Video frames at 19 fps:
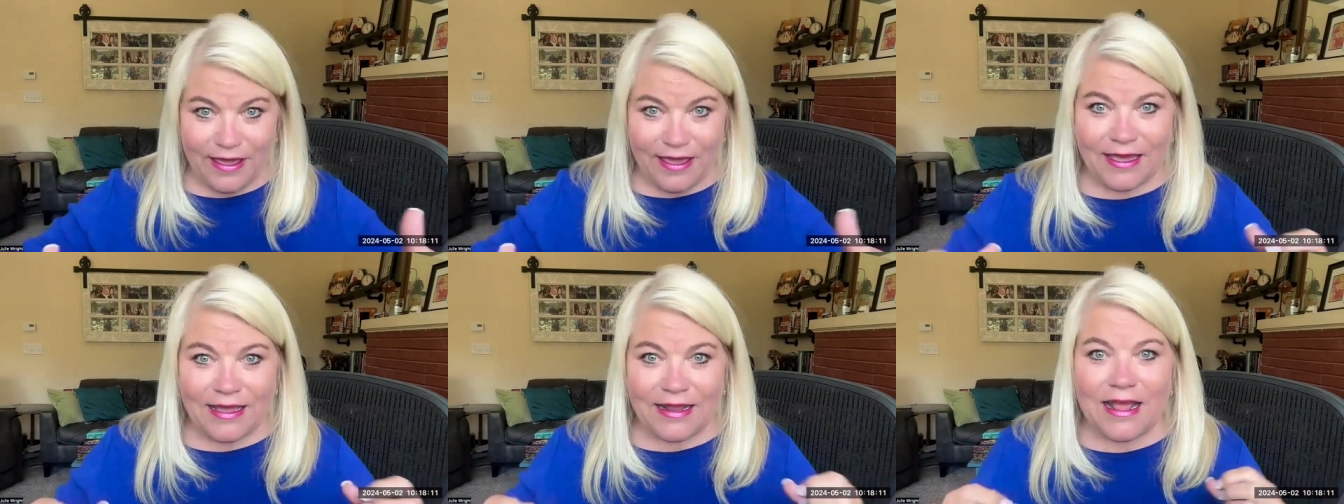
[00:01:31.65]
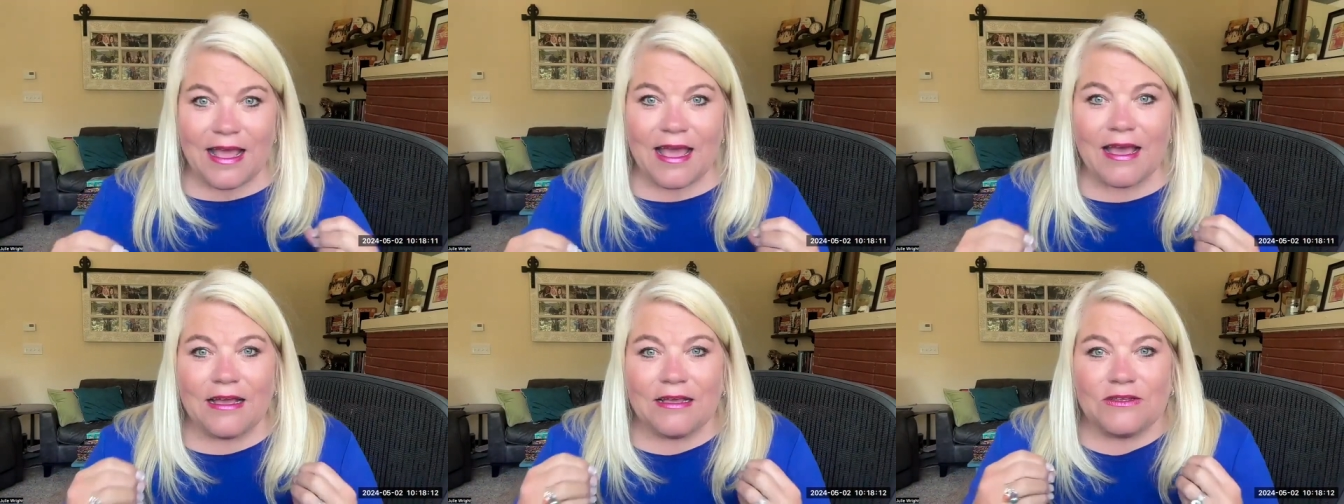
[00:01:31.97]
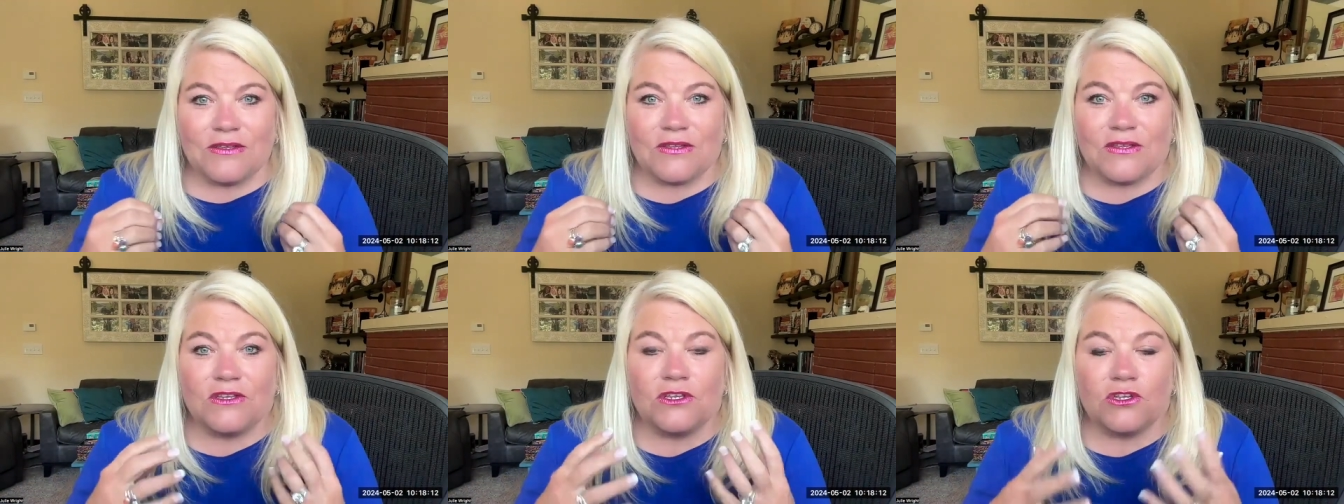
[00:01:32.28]
It
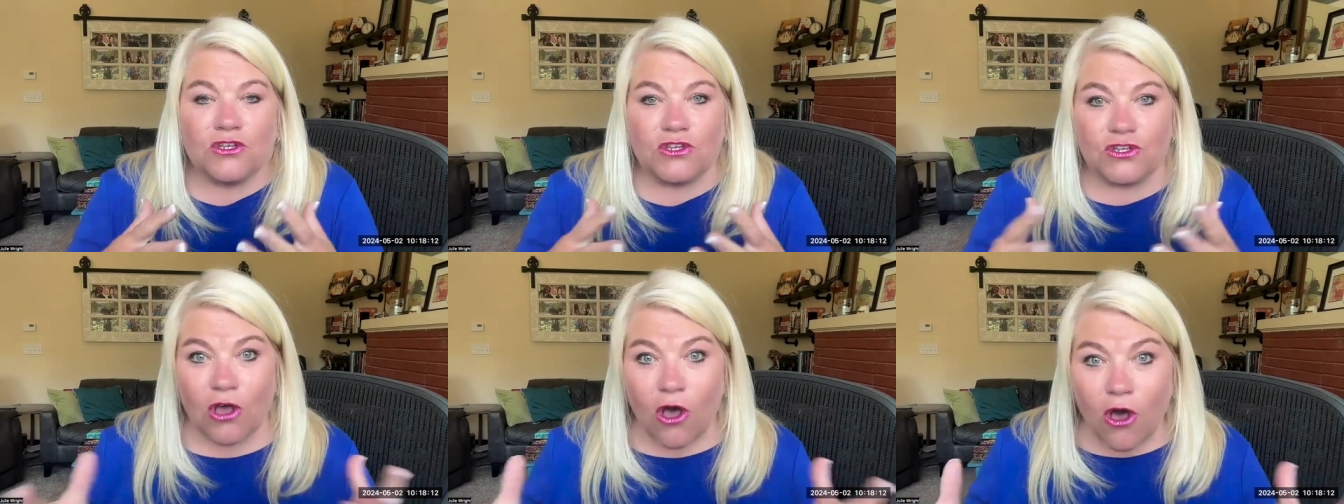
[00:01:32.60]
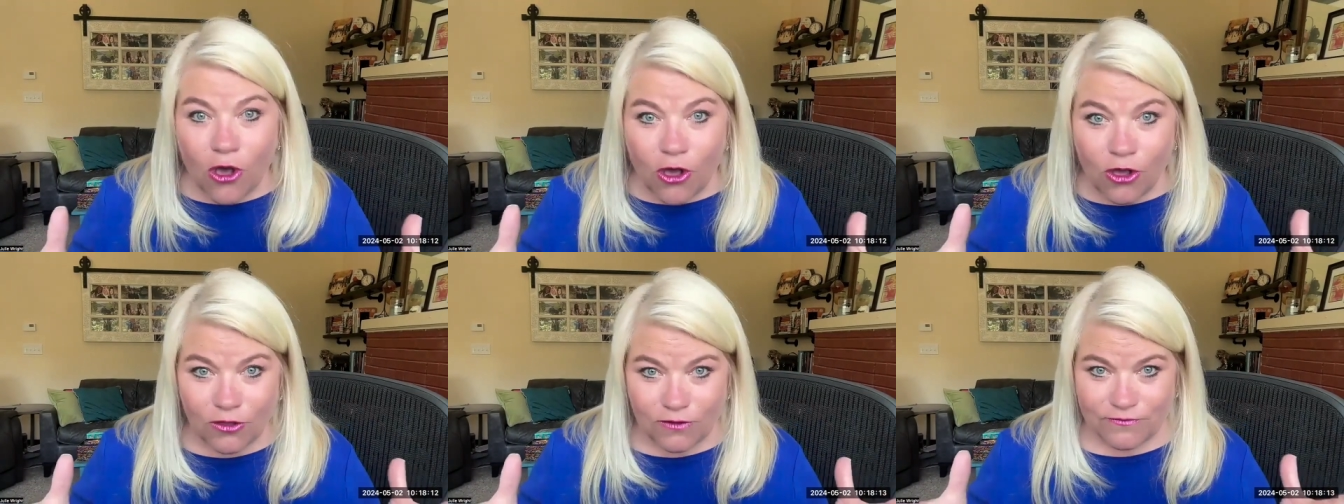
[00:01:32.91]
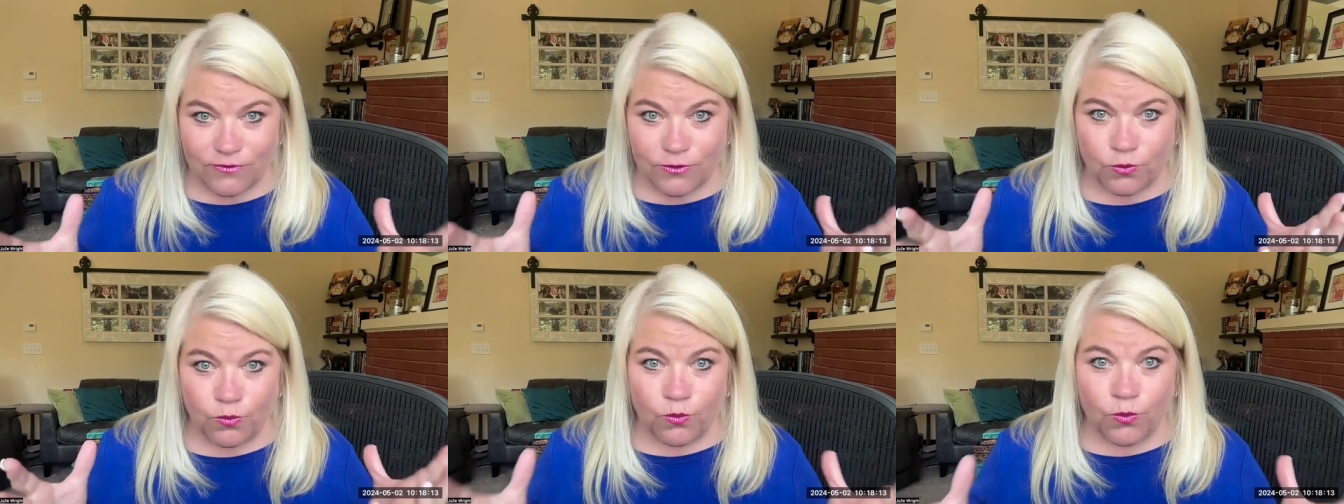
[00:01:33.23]
has
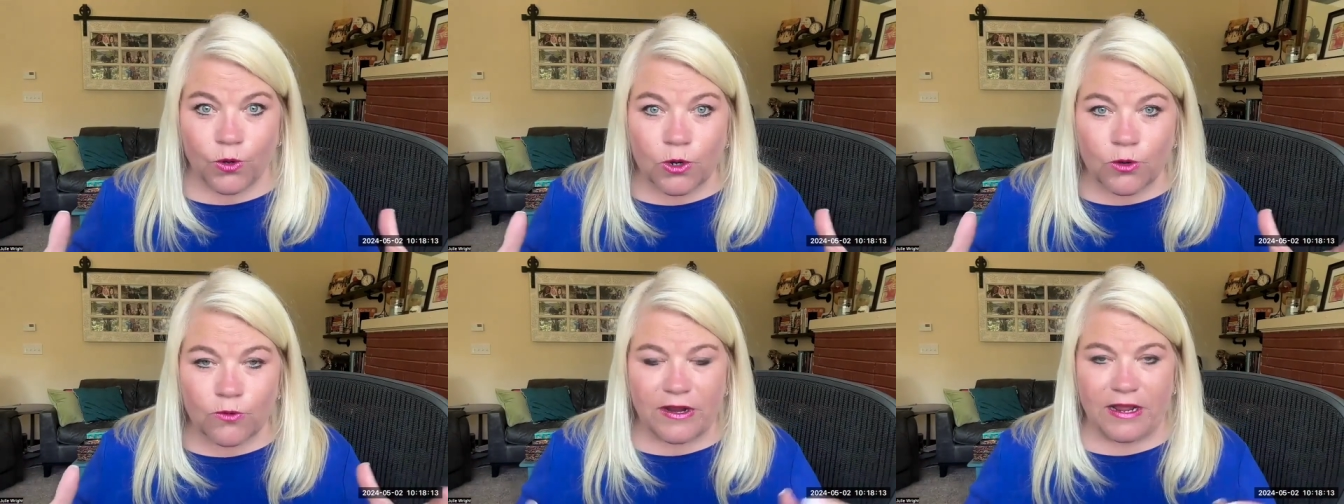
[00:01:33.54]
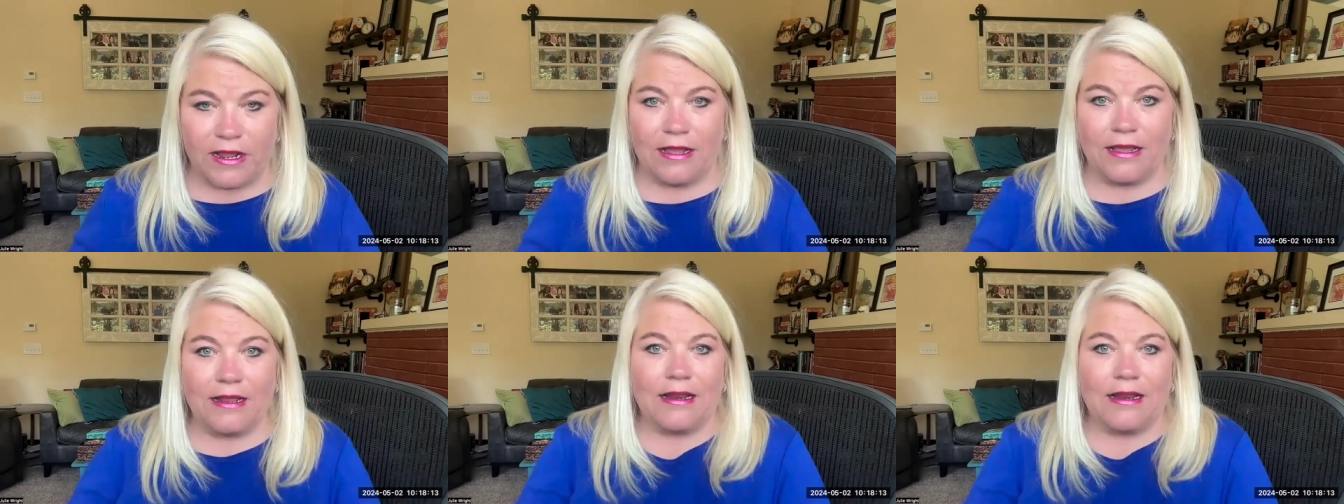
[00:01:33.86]
dissolved worry.